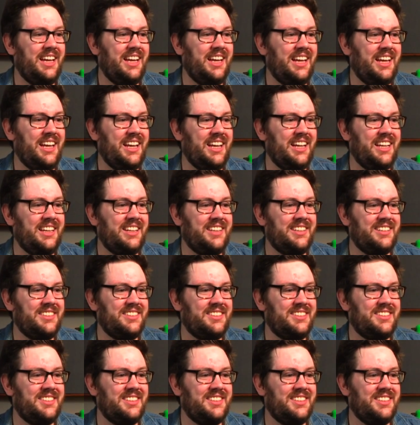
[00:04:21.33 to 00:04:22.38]
And
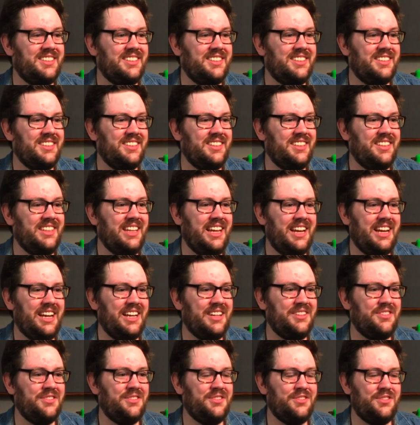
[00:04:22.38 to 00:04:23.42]
yeah,
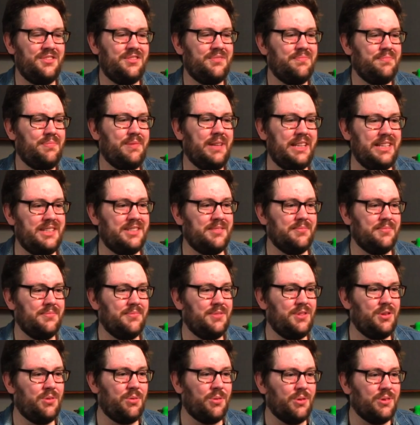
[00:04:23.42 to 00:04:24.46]
I played some
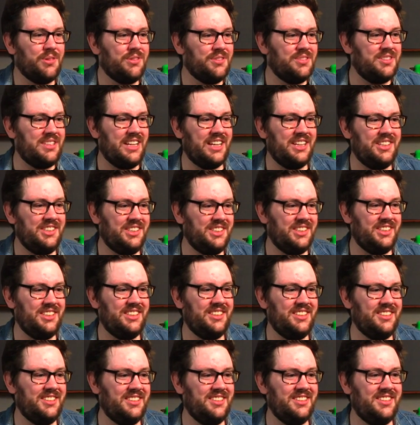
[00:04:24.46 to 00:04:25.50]
chordal
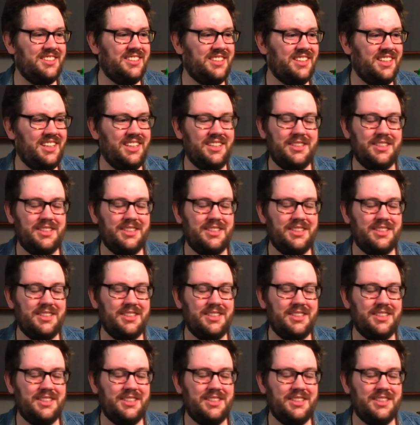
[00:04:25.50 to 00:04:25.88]
sections,